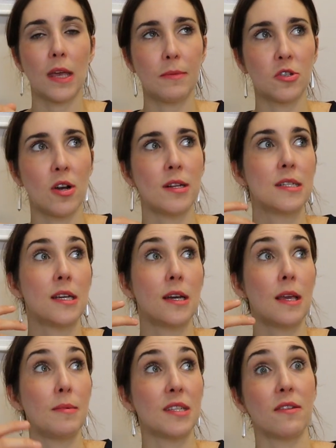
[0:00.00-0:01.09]
keep trying to
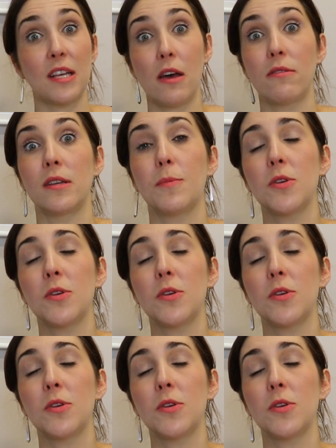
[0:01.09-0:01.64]
keep yourself as healthy as